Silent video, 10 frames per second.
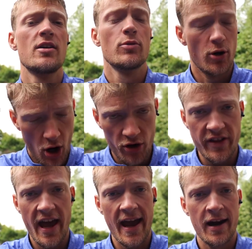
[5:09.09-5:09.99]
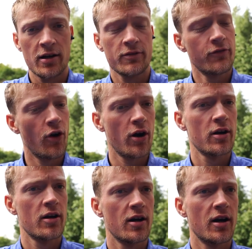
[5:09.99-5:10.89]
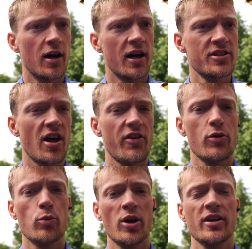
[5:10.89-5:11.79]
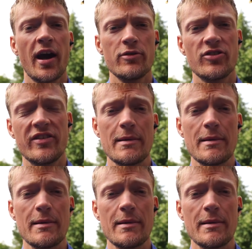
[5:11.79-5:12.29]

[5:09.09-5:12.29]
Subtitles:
we're on the erg for another workout today.